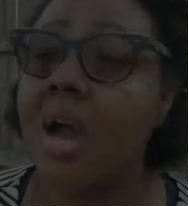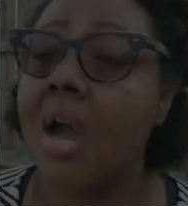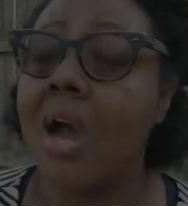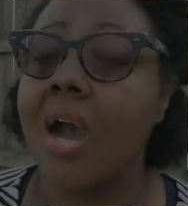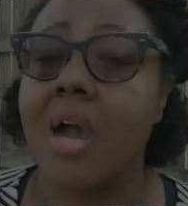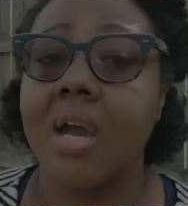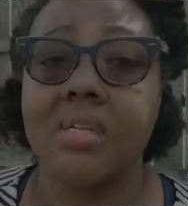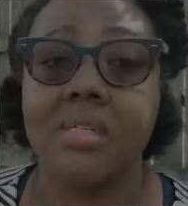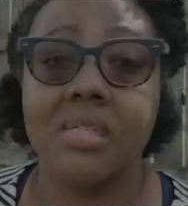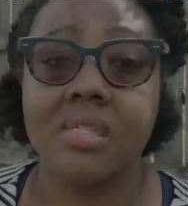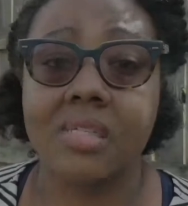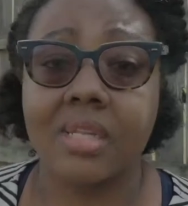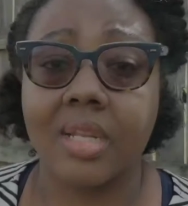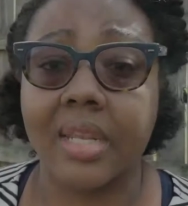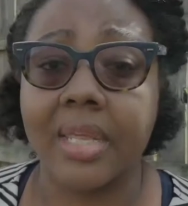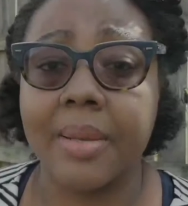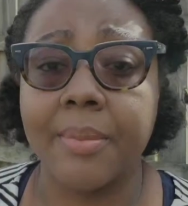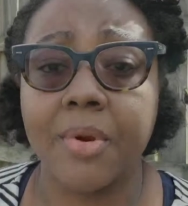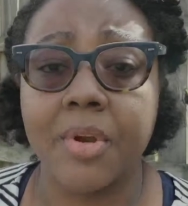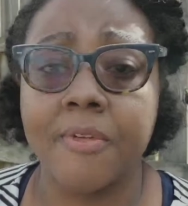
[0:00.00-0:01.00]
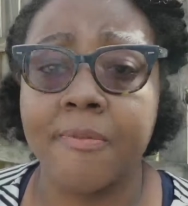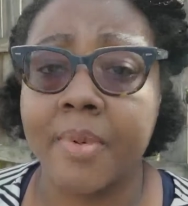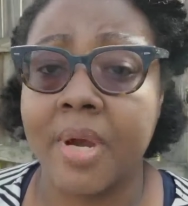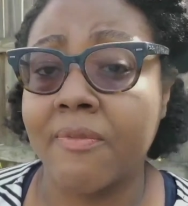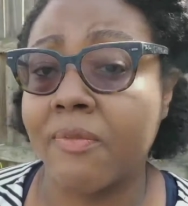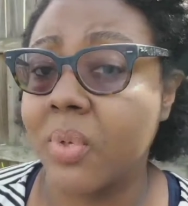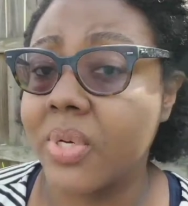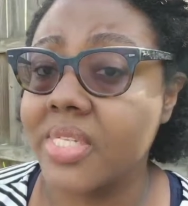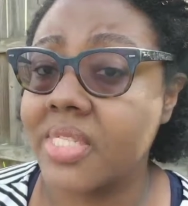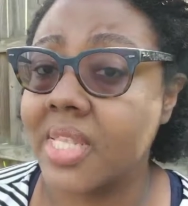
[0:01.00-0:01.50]
Disclaimer, if my voice
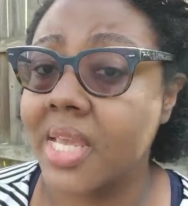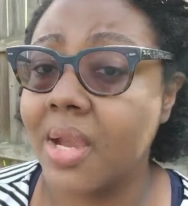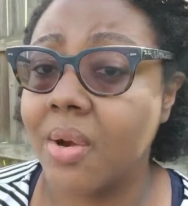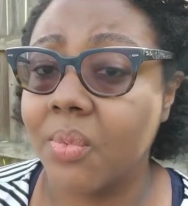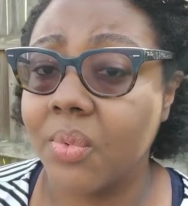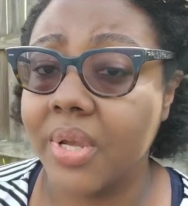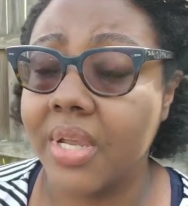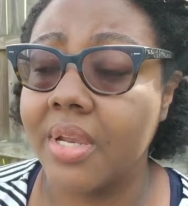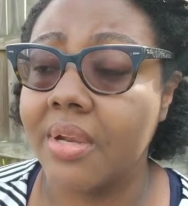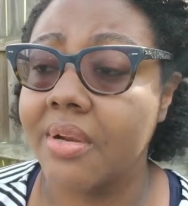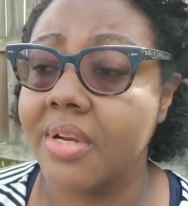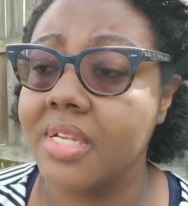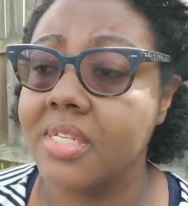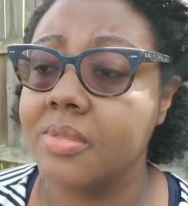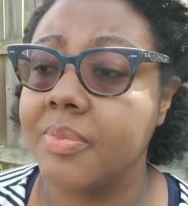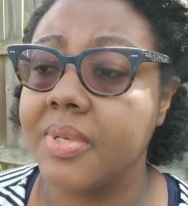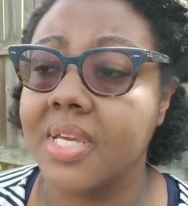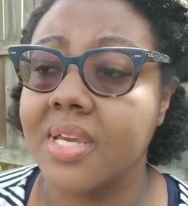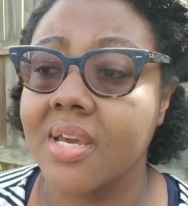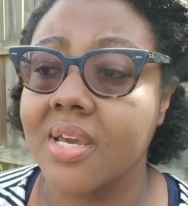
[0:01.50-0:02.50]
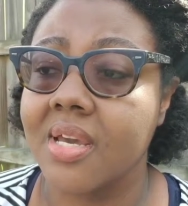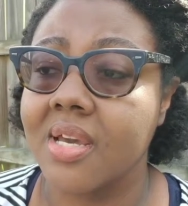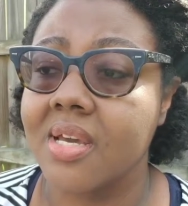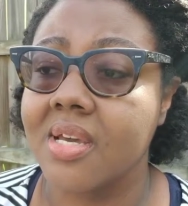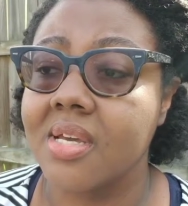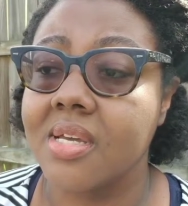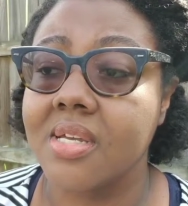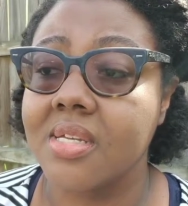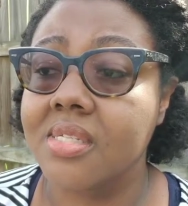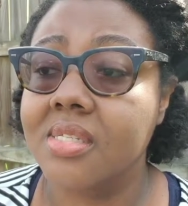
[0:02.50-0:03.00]
sound weird, it's because
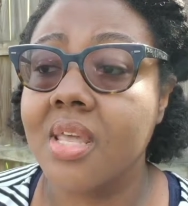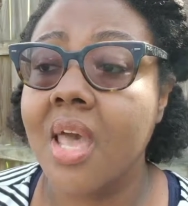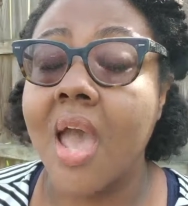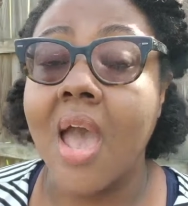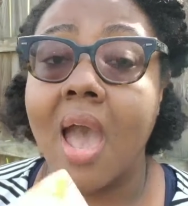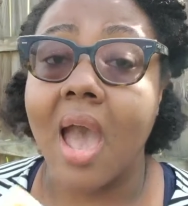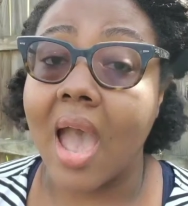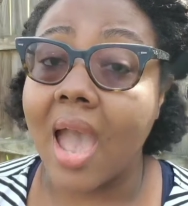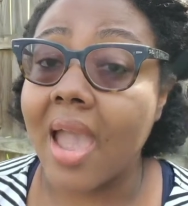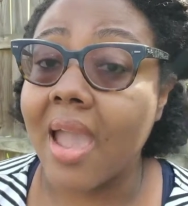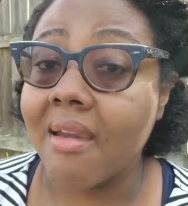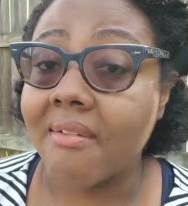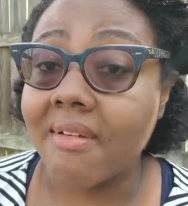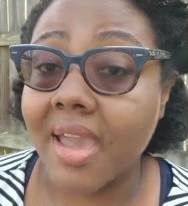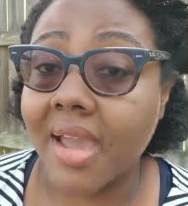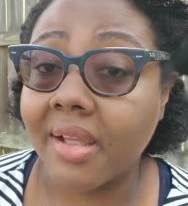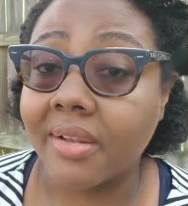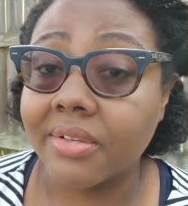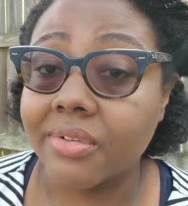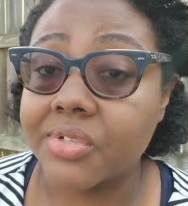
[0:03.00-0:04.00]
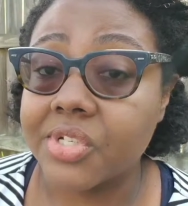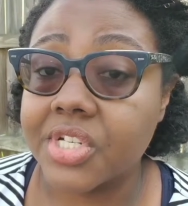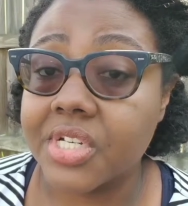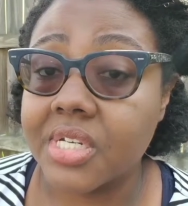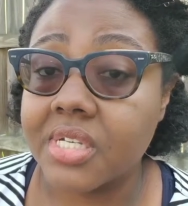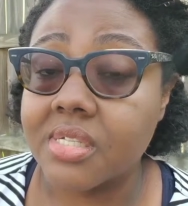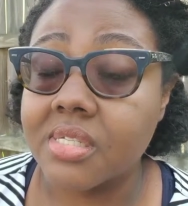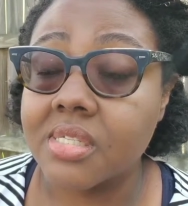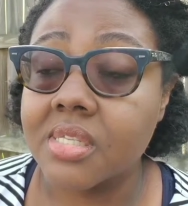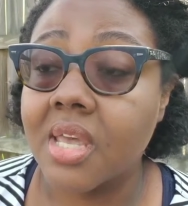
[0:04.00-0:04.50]
I have allergies,
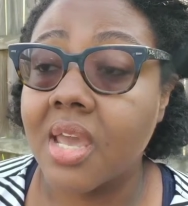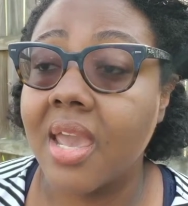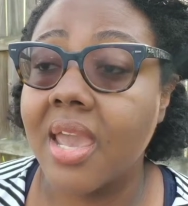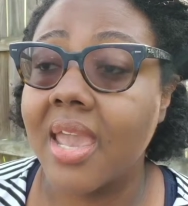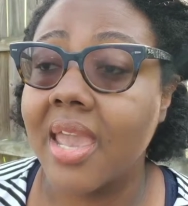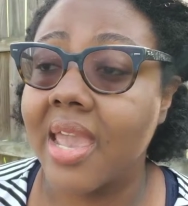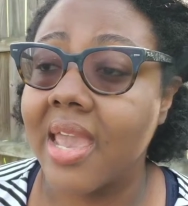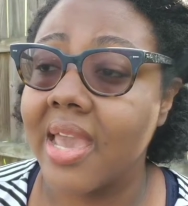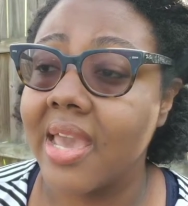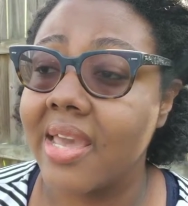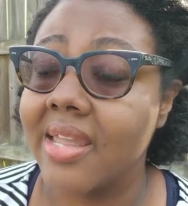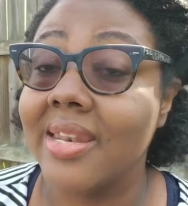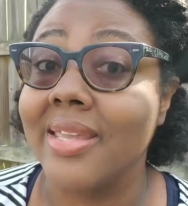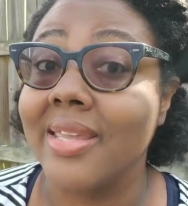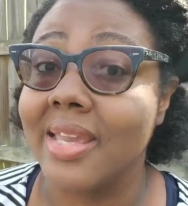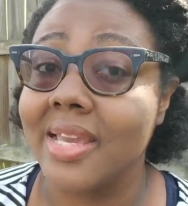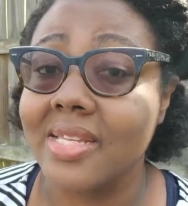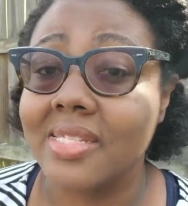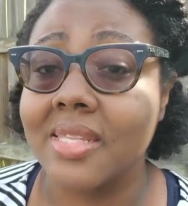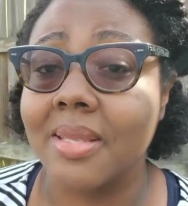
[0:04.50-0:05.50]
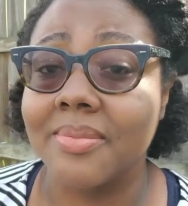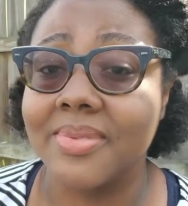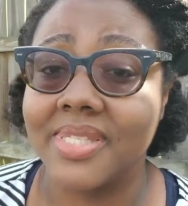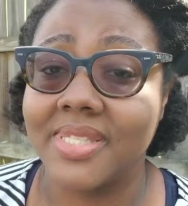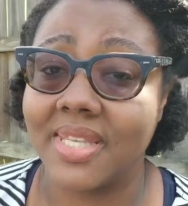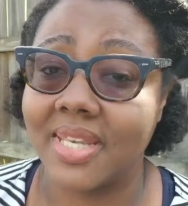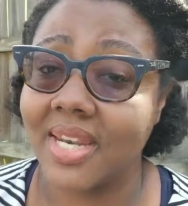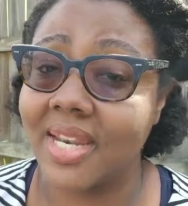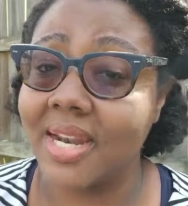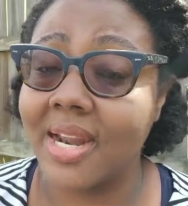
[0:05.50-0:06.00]
and yes, I'm
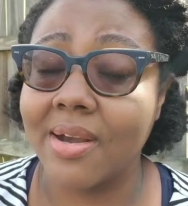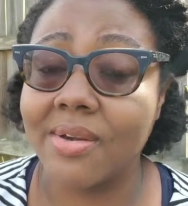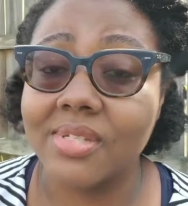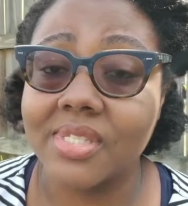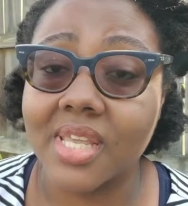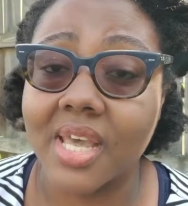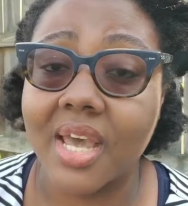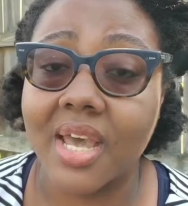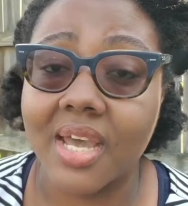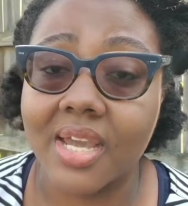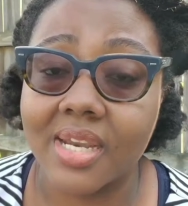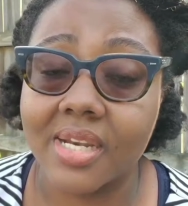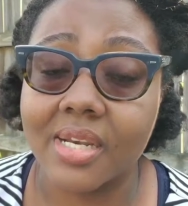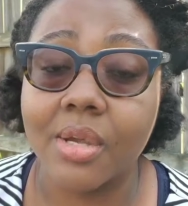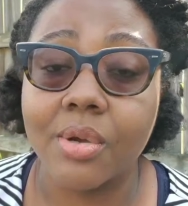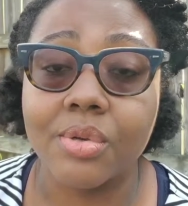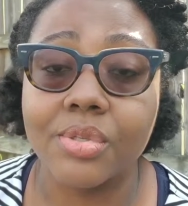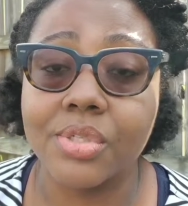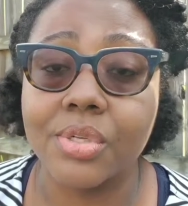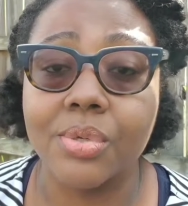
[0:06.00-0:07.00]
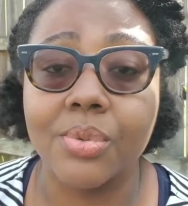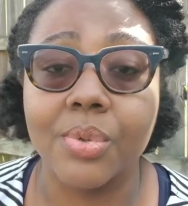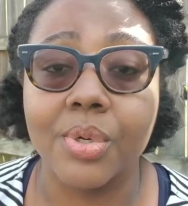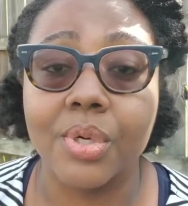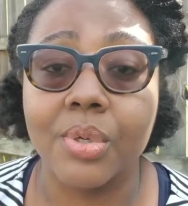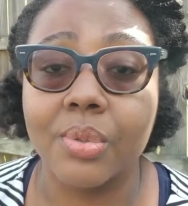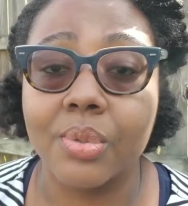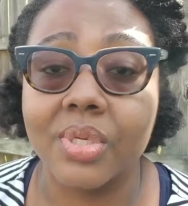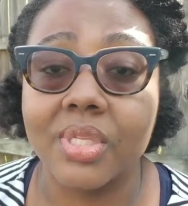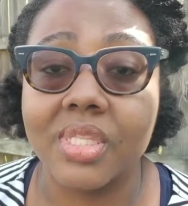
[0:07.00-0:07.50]
sitting outside to record
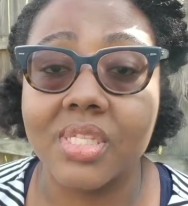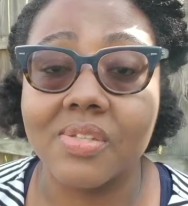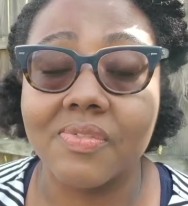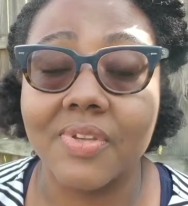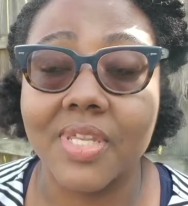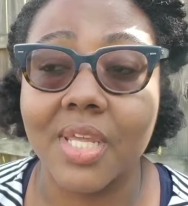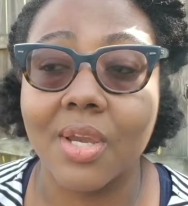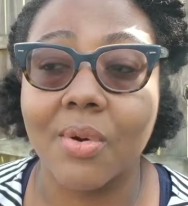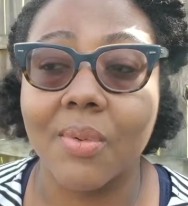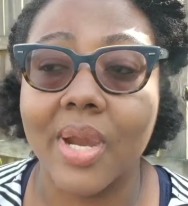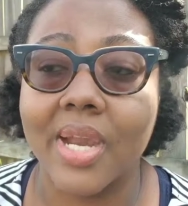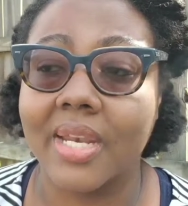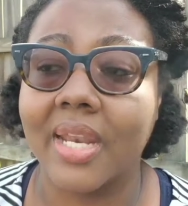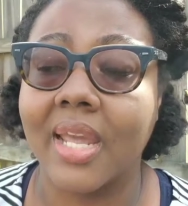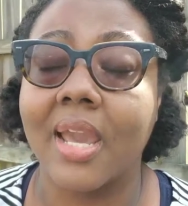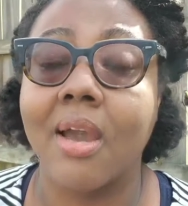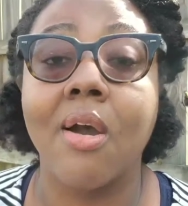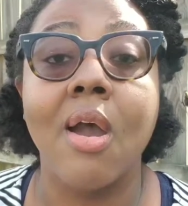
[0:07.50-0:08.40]
this video right now.